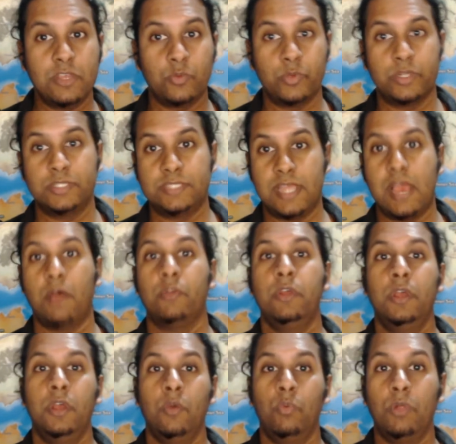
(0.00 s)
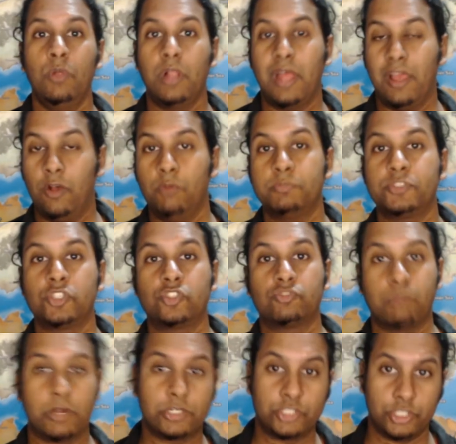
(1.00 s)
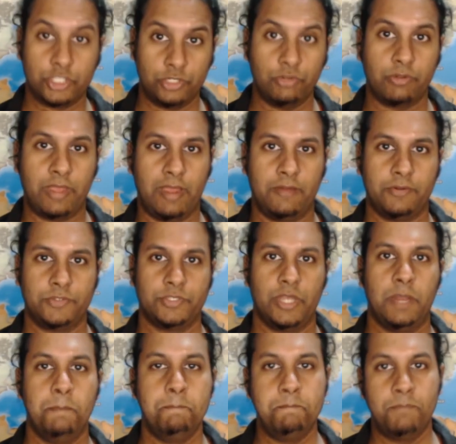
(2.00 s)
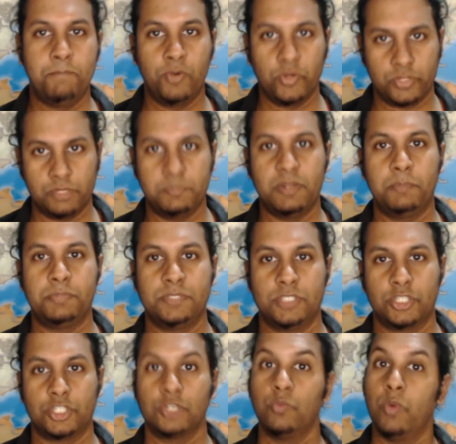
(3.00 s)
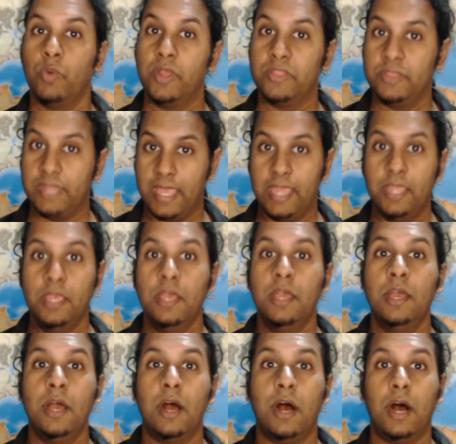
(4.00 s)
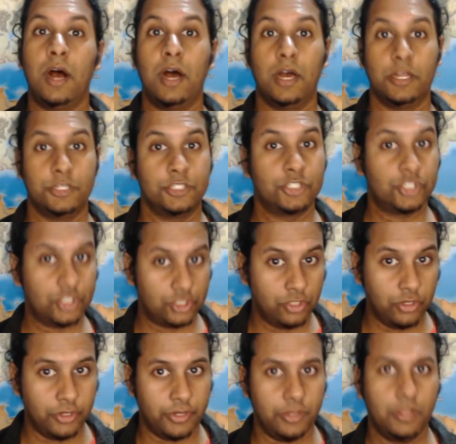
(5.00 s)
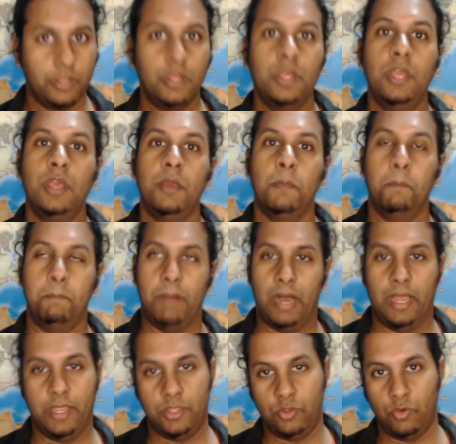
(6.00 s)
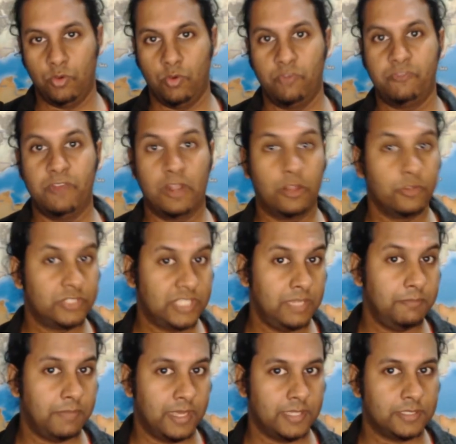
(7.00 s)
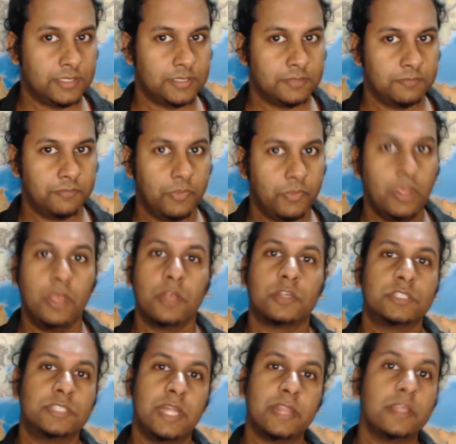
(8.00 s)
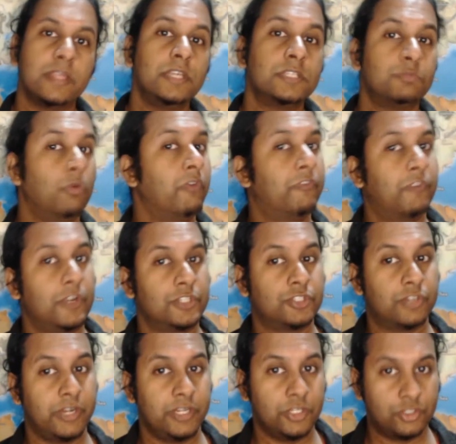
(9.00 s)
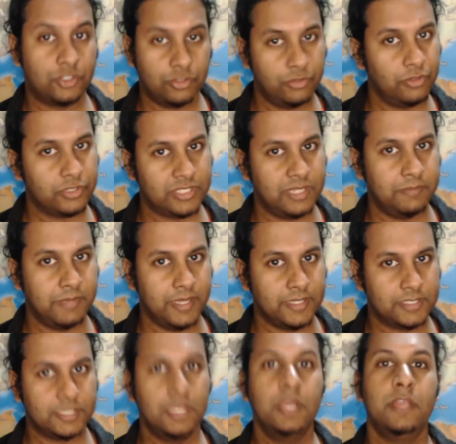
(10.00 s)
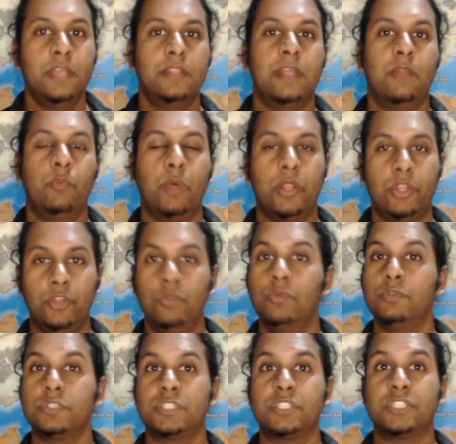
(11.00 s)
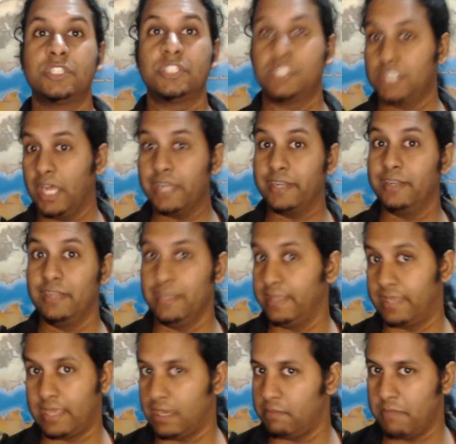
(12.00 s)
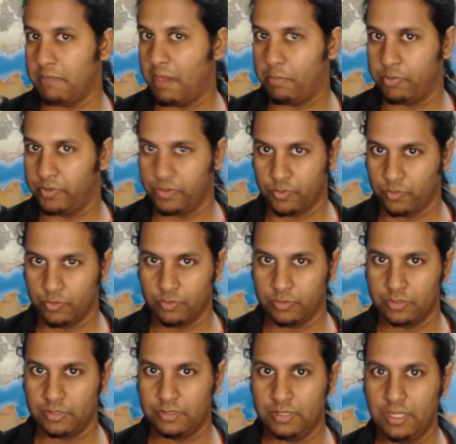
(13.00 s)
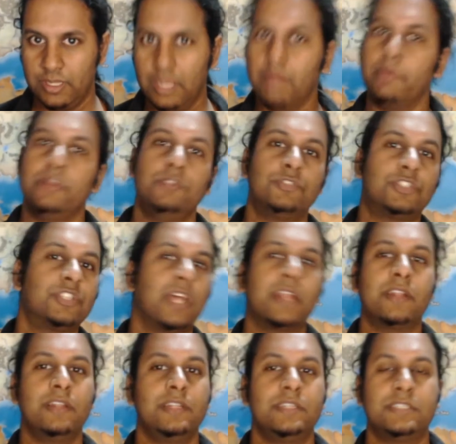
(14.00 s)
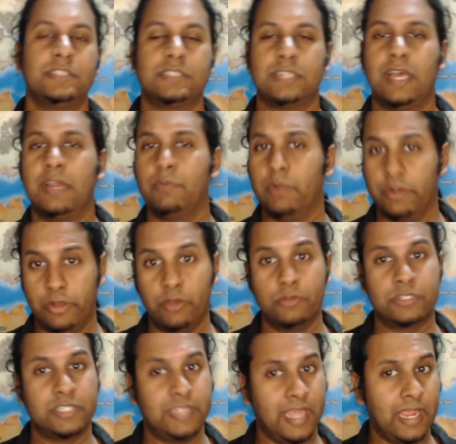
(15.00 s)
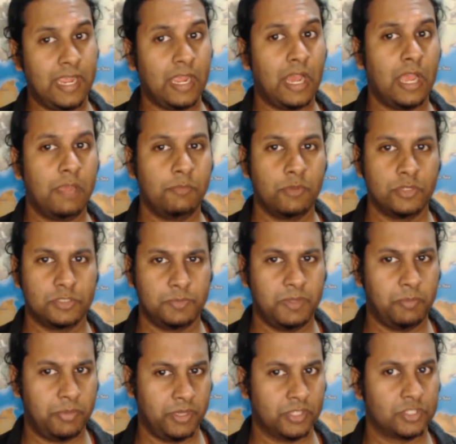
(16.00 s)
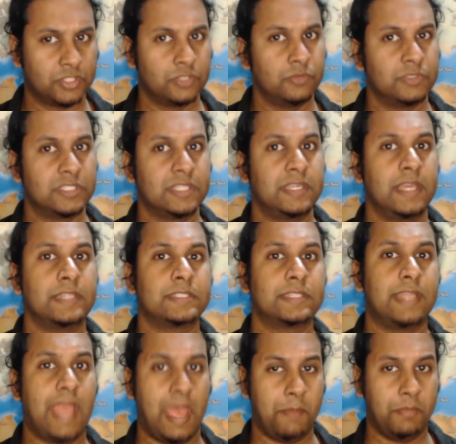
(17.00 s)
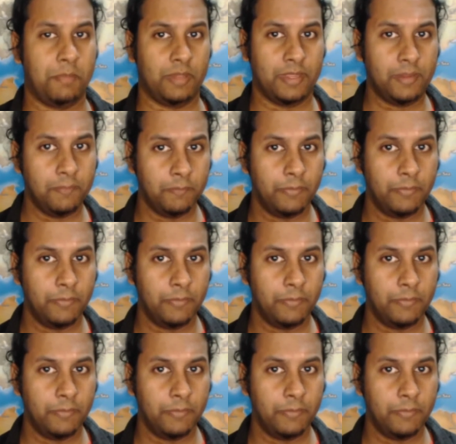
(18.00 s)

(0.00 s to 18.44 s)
written down will help structure your character and put them in a position where they are understood by your fellow teammates. Because nothing is more frustrating to your teammates than when you suddenly come up with a rule. When you suddenly decide, well, no, today I am going to be a person who is against gambling.